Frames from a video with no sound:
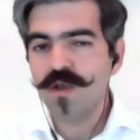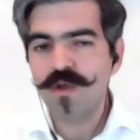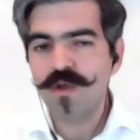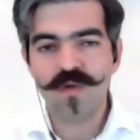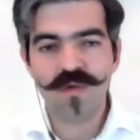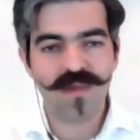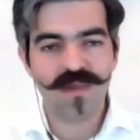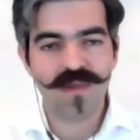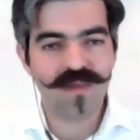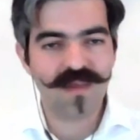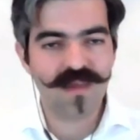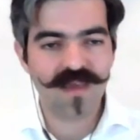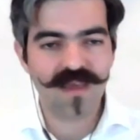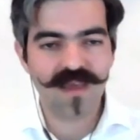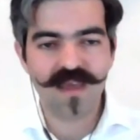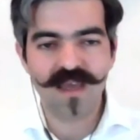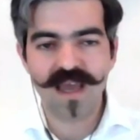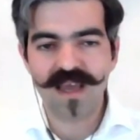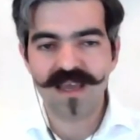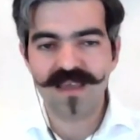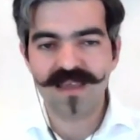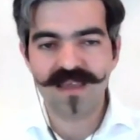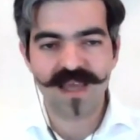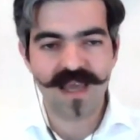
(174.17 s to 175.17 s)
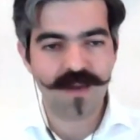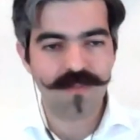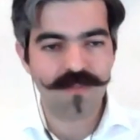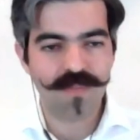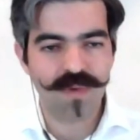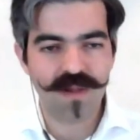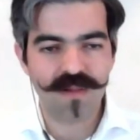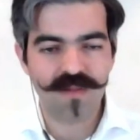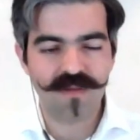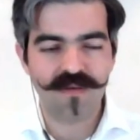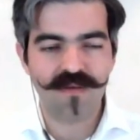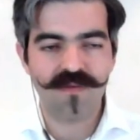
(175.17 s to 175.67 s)
You see
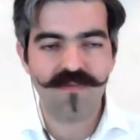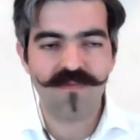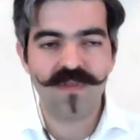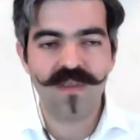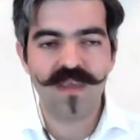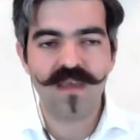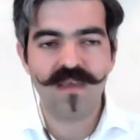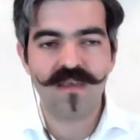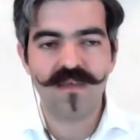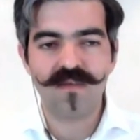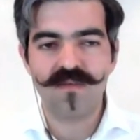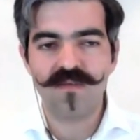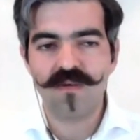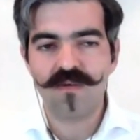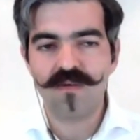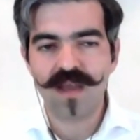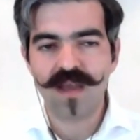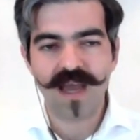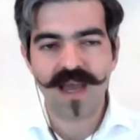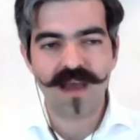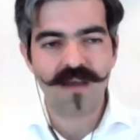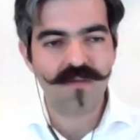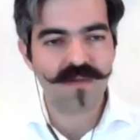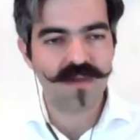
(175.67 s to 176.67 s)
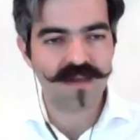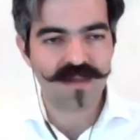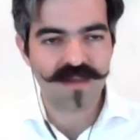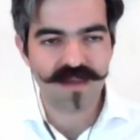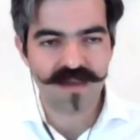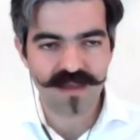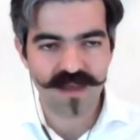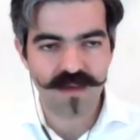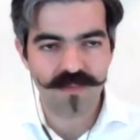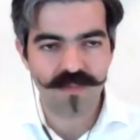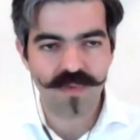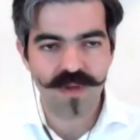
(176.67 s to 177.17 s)
examples of these, countless
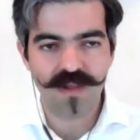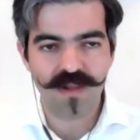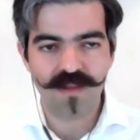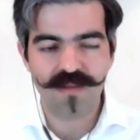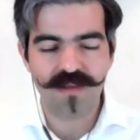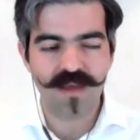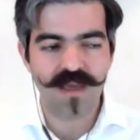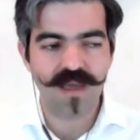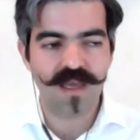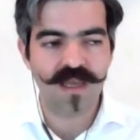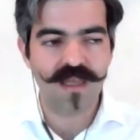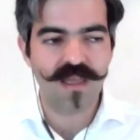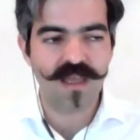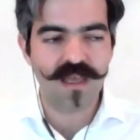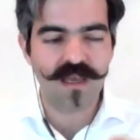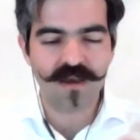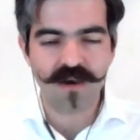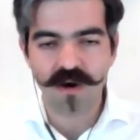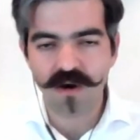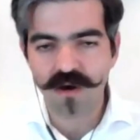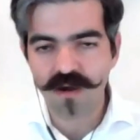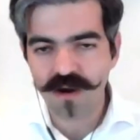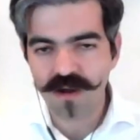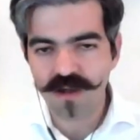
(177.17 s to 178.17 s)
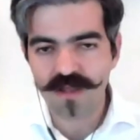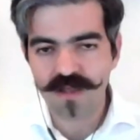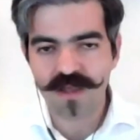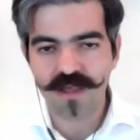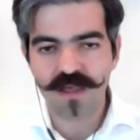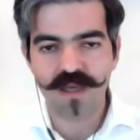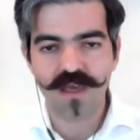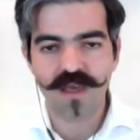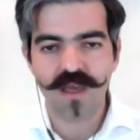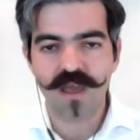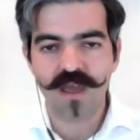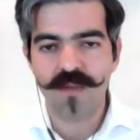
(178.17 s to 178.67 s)
examples in
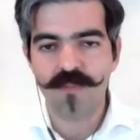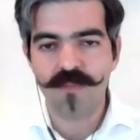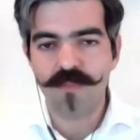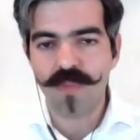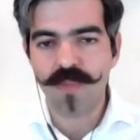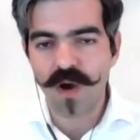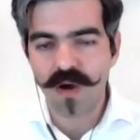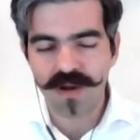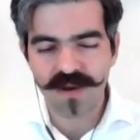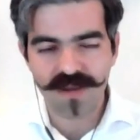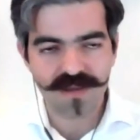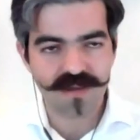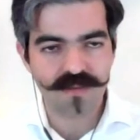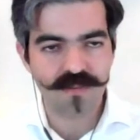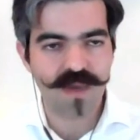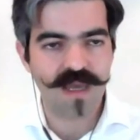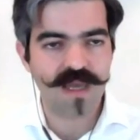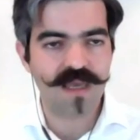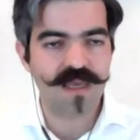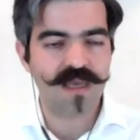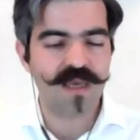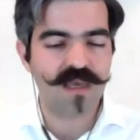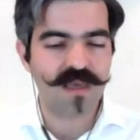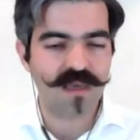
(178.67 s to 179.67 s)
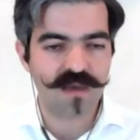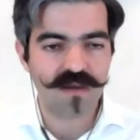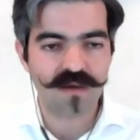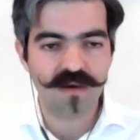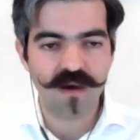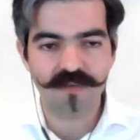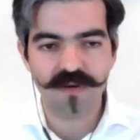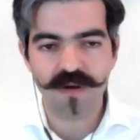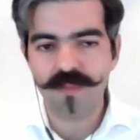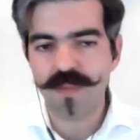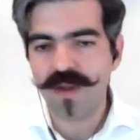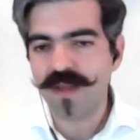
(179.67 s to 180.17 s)
ecology, in policy making, in
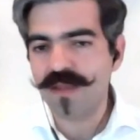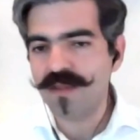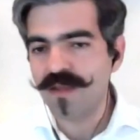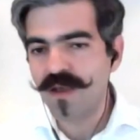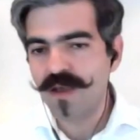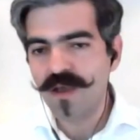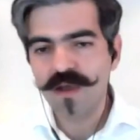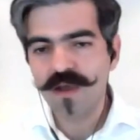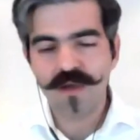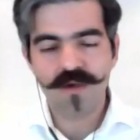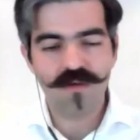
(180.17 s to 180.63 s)
government.